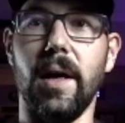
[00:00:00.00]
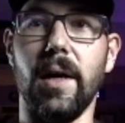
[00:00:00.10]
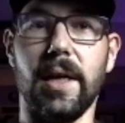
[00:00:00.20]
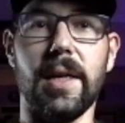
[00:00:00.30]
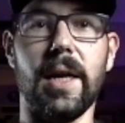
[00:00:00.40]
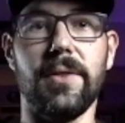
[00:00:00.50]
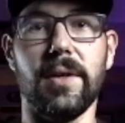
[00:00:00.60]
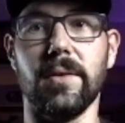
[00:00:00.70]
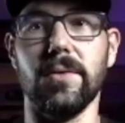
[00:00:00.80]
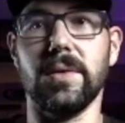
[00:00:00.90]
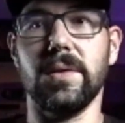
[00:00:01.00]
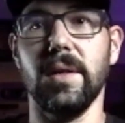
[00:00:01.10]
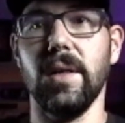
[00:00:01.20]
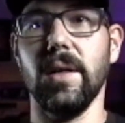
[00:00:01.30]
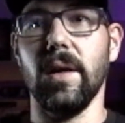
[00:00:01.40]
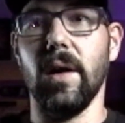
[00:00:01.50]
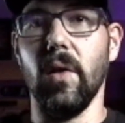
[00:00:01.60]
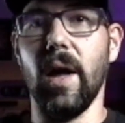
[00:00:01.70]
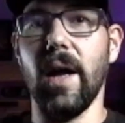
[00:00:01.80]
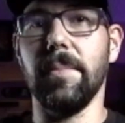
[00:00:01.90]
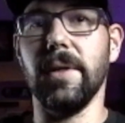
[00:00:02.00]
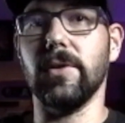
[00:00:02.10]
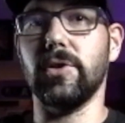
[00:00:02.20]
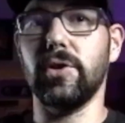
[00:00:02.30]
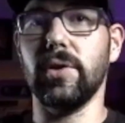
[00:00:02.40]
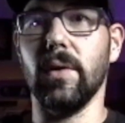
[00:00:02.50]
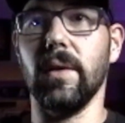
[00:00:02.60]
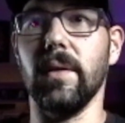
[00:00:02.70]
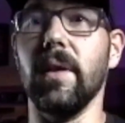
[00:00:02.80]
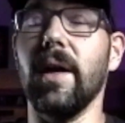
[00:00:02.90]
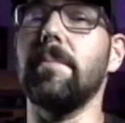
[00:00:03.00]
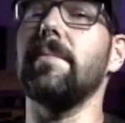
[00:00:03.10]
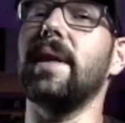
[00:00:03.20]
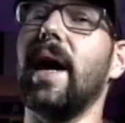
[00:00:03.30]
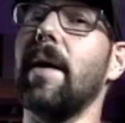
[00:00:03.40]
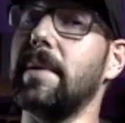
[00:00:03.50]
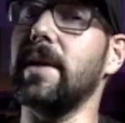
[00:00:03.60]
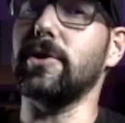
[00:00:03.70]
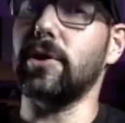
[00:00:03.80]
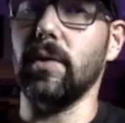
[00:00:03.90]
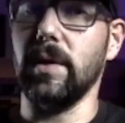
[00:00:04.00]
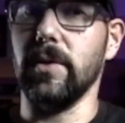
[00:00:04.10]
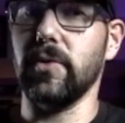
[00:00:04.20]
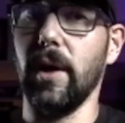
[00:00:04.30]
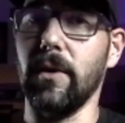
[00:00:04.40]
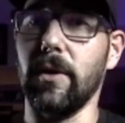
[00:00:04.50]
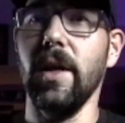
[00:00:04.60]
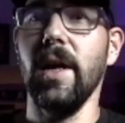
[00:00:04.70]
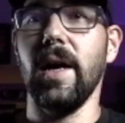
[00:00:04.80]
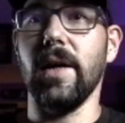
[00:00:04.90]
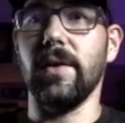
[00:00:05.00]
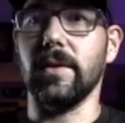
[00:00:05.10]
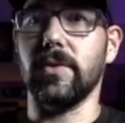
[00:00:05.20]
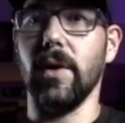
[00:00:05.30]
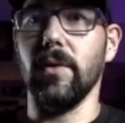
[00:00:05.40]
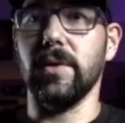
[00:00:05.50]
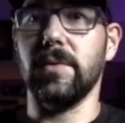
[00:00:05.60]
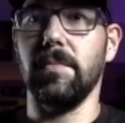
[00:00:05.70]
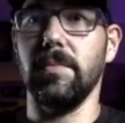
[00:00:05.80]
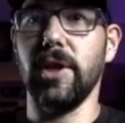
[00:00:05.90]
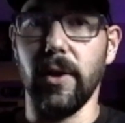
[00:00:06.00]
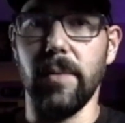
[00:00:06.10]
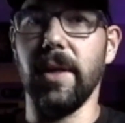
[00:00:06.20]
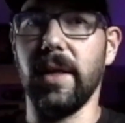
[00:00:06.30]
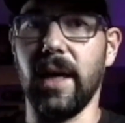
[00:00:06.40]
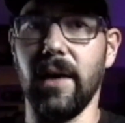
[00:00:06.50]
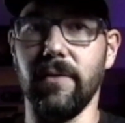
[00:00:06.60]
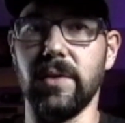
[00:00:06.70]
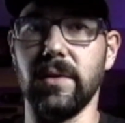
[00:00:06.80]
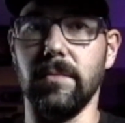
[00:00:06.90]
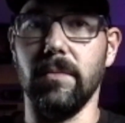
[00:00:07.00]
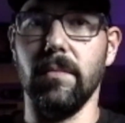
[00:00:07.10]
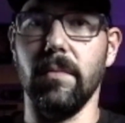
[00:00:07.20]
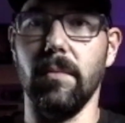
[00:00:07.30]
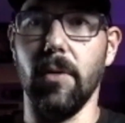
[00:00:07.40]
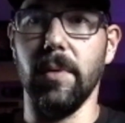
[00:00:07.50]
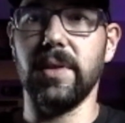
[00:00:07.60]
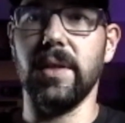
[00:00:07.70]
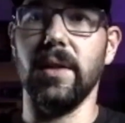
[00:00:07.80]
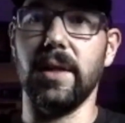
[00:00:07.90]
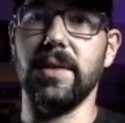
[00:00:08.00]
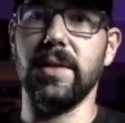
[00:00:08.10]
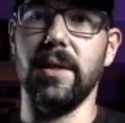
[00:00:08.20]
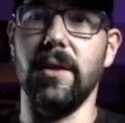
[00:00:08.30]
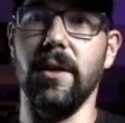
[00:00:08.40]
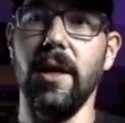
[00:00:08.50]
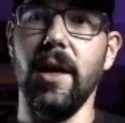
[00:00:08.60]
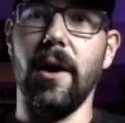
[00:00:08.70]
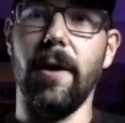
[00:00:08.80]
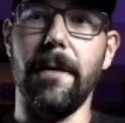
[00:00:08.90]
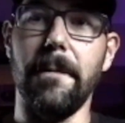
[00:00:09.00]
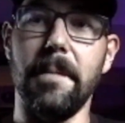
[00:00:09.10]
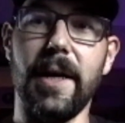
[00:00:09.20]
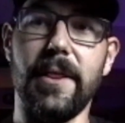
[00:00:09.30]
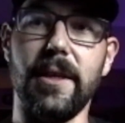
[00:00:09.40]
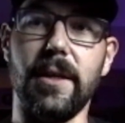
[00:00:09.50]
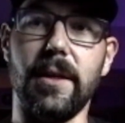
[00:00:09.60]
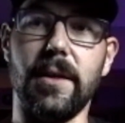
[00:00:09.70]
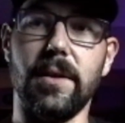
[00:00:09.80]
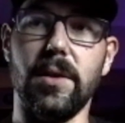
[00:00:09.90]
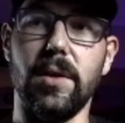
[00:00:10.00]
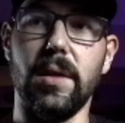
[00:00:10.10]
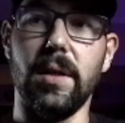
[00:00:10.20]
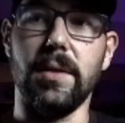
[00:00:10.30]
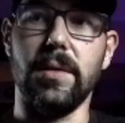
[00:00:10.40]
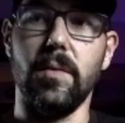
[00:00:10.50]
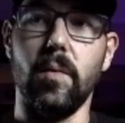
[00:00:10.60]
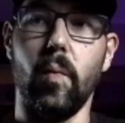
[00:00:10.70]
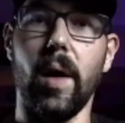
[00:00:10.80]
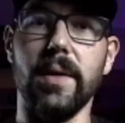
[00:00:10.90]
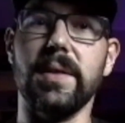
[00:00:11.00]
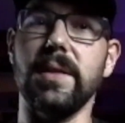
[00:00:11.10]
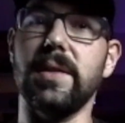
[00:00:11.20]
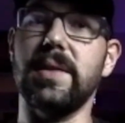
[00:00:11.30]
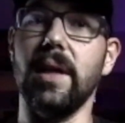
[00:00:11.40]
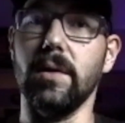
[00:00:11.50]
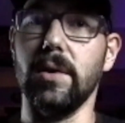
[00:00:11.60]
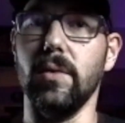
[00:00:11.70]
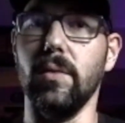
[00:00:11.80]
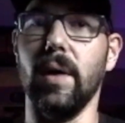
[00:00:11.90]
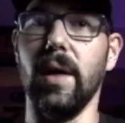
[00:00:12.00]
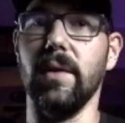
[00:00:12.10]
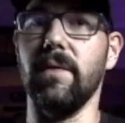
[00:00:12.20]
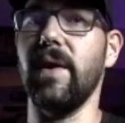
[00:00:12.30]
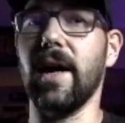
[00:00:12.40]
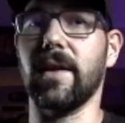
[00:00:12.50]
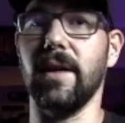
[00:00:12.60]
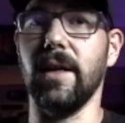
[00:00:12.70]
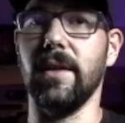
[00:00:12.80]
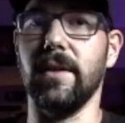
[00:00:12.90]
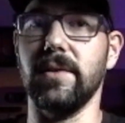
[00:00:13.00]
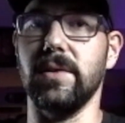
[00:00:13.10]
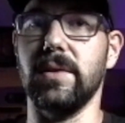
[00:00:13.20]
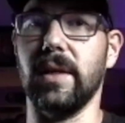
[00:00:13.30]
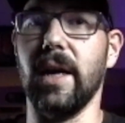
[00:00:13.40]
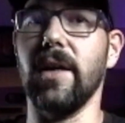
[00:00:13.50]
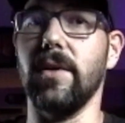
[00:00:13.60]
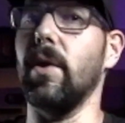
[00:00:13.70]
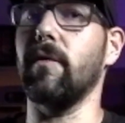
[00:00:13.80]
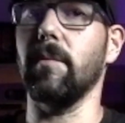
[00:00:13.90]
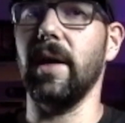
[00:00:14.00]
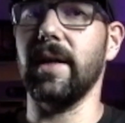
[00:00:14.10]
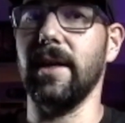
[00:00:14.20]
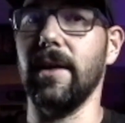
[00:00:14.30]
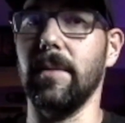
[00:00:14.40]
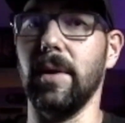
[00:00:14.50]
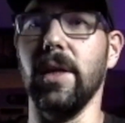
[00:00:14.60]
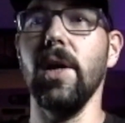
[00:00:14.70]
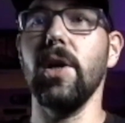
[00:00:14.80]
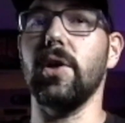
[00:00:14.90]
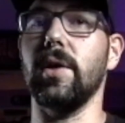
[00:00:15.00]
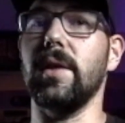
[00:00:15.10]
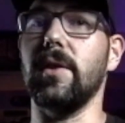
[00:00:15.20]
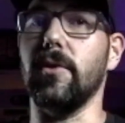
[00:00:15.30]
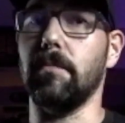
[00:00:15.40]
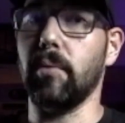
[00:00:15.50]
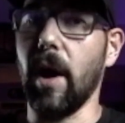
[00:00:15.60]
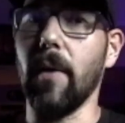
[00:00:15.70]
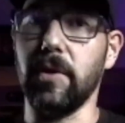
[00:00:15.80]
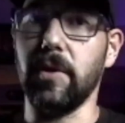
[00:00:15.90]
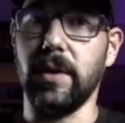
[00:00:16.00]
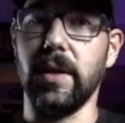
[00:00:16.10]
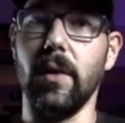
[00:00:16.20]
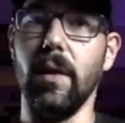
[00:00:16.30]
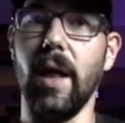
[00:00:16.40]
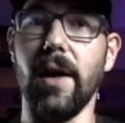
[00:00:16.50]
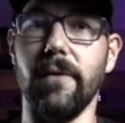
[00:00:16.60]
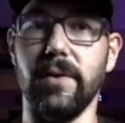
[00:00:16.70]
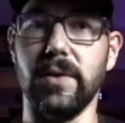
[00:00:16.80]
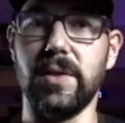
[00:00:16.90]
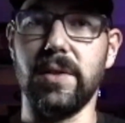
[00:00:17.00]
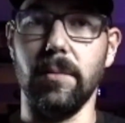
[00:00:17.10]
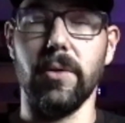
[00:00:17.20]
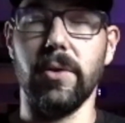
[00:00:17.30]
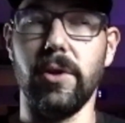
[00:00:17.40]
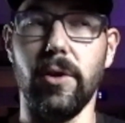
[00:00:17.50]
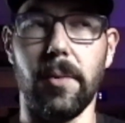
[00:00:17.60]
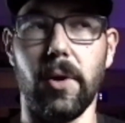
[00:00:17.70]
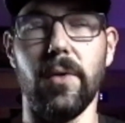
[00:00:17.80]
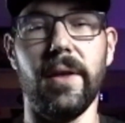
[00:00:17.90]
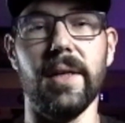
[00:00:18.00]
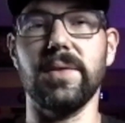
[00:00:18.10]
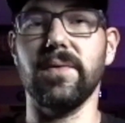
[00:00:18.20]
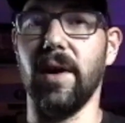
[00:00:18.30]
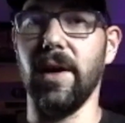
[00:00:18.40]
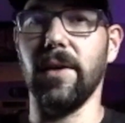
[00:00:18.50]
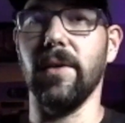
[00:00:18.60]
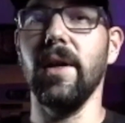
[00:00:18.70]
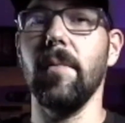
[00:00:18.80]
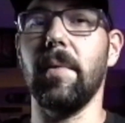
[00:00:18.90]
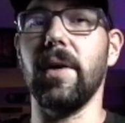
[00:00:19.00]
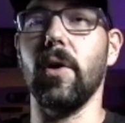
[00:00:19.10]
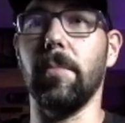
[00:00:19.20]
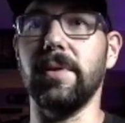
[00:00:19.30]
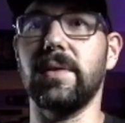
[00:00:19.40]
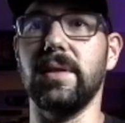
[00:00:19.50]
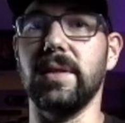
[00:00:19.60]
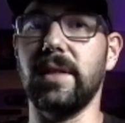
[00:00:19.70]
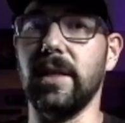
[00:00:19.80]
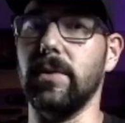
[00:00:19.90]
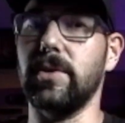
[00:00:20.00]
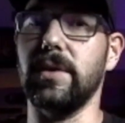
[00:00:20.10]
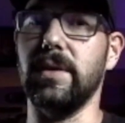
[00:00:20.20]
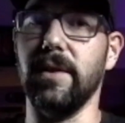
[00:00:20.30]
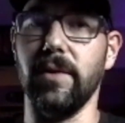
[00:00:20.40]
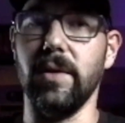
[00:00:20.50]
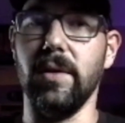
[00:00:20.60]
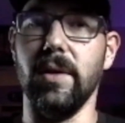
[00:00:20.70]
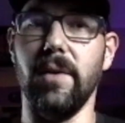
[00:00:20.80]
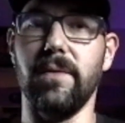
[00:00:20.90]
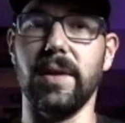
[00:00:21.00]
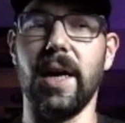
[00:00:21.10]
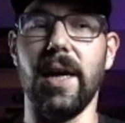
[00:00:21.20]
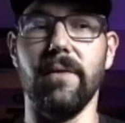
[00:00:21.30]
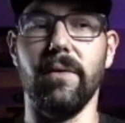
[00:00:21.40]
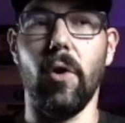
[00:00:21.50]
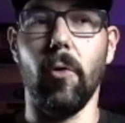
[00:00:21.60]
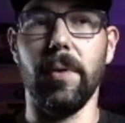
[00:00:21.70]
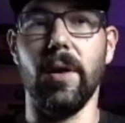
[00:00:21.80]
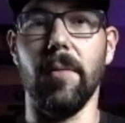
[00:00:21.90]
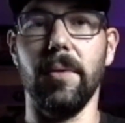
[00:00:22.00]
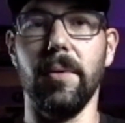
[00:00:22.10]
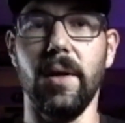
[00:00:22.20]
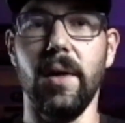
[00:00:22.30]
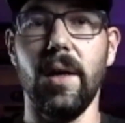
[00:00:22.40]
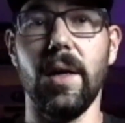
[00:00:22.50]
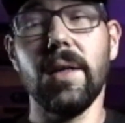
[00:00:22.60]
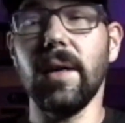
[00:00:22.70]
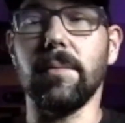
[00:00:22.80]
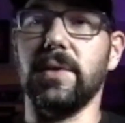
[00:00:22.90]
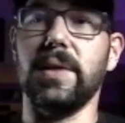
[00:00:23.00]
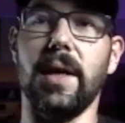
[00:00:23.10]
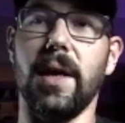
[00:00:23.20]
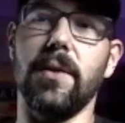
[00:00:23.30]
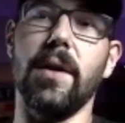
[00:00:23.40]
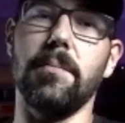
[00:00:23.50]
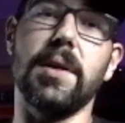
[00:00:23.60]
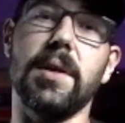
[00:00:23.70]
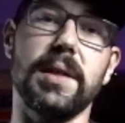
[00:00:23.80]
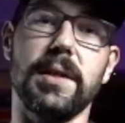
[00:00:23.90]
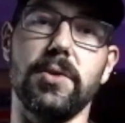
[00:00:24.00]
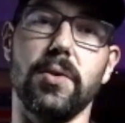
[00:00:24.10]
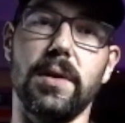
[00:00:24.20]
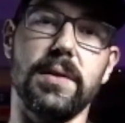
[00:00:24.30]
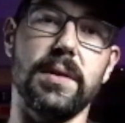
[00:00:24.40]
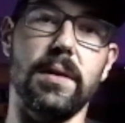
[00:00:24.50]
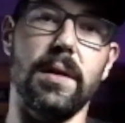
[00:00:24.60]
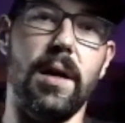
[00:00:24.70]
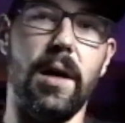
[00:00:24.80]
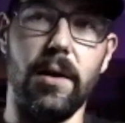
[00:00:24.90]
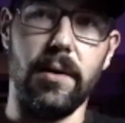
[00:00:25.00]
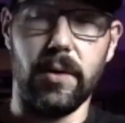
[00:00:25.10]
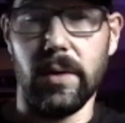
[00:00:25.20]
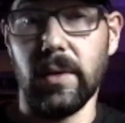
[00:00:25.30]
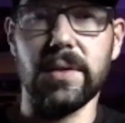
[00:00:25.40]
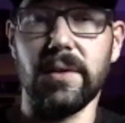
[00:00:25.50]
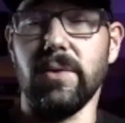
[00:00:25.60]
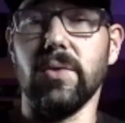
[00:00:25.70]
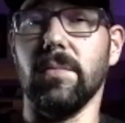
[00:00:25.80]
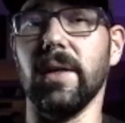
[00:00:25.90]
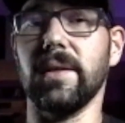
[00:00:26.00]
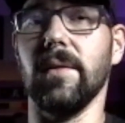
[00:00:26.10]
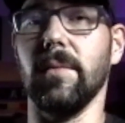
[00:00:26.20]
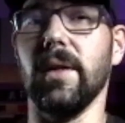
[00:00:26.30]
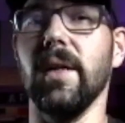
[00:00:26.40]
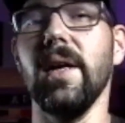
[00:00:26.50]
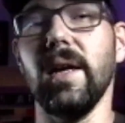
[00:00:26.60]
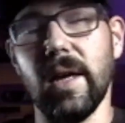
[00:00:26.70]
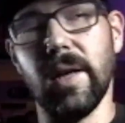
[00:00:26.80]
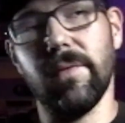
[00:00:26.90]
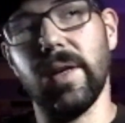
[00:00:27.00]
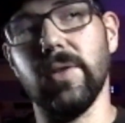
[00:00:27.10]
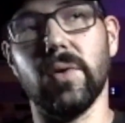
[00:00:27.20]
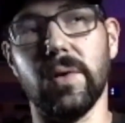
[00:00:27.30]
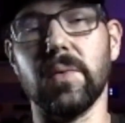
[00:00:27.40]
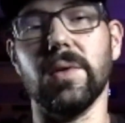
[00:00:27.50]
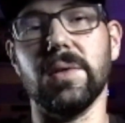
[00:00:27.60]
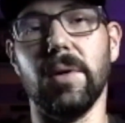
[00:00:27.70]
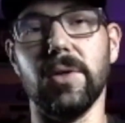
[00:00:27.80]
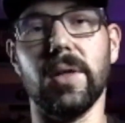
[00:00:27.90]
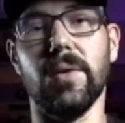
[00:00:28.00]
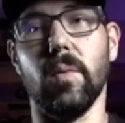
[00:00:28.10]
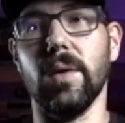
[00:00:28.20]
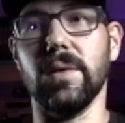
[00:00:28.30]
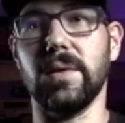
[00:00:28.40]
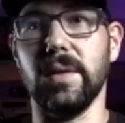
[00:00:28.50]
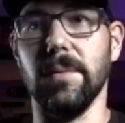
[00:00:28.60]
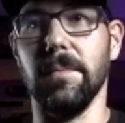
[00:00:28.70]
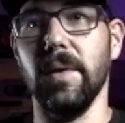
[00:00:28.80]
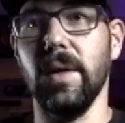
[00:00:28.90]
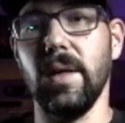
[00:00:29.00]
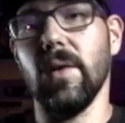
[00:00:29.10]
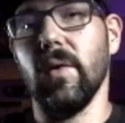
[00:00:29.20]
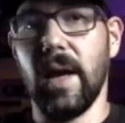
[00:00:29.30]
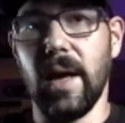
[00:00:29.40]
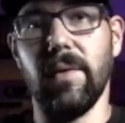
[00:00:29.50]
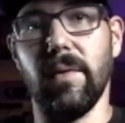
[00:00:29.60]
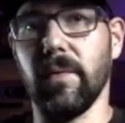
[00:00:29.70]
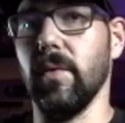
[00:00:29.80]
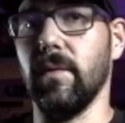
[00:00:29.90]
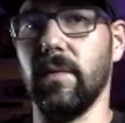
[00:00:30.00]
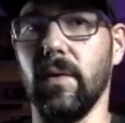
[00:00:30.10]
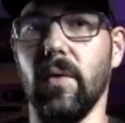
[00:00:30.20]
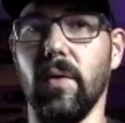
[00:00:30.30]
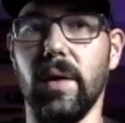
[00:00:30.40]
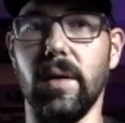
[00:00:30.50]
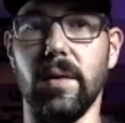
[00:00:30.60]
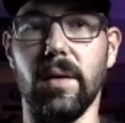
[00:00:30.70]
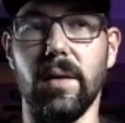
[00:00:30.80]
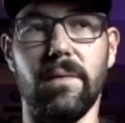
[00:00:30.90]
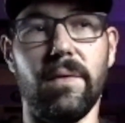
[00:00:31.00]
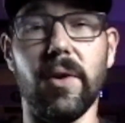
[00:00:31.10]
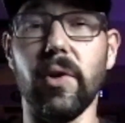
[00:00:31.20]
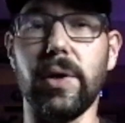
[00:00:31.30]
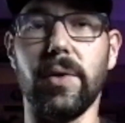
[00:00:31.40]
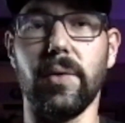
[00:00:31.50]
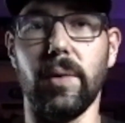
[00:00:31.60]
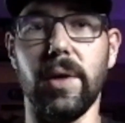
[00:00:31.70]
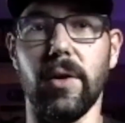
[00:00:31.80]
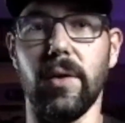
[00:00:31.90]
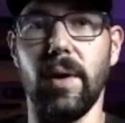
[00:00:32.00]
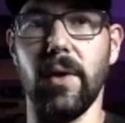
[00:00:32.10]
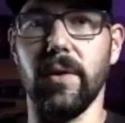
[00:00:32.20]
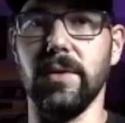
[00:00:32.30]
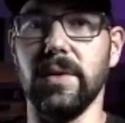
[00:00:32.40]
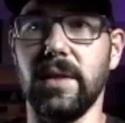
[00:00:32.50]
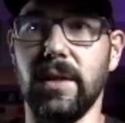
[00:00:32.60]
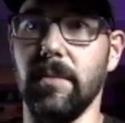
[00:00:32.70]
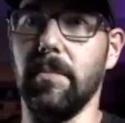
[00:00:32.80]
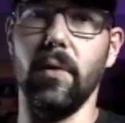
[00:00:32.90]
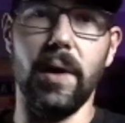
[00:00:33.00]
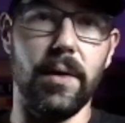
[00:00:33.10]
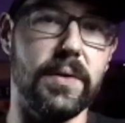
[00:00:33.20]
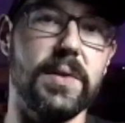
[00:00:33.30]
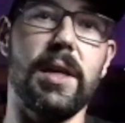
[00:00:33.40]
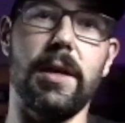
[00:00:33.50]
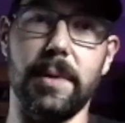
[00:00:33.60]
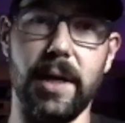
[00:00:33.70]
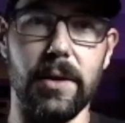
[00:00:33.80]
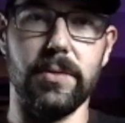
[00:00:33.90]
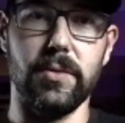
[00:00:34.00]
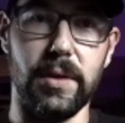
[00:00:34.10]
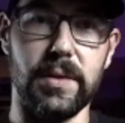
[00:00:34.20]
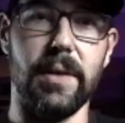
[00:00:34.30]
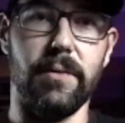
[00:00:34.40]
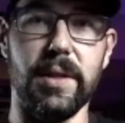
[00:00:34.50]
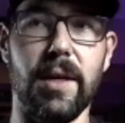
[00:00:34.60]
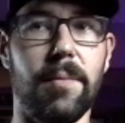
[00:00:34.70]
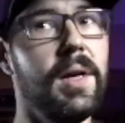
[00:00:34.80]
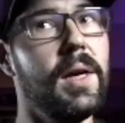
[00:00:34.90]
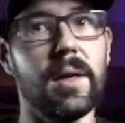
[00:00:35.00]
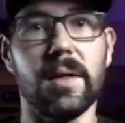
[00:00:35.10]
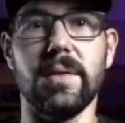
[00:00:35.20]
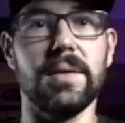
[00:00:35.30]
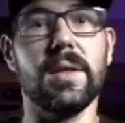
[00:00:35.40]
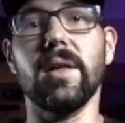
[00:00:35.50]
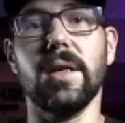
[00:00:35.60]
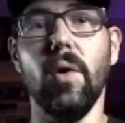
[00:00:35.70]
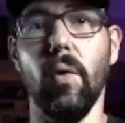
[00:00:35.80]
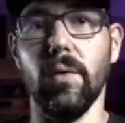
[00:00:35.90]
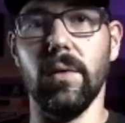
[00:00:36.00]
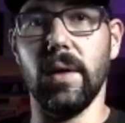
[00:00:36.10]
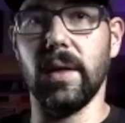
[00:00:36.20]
Again, I think there's a lot not being shown in the trailer. I think the trailer is cherry picking, obviously, moments, and like I said, I think it wants to sell you on the fact that this is the guy from Black Dynamite. They're probably going to get a lot of this similar humor. That's fine, but I hope it's distinguished and different enough to kind of open up. And again, because I enjoy these, and or at least have enjoyed Black Dynamite, if I enjoy this one as much, I would want to see him, have a fruitful and varied career, rather than just seeing him pull out the same kind of tricks every time, because it's gonna get old. Like,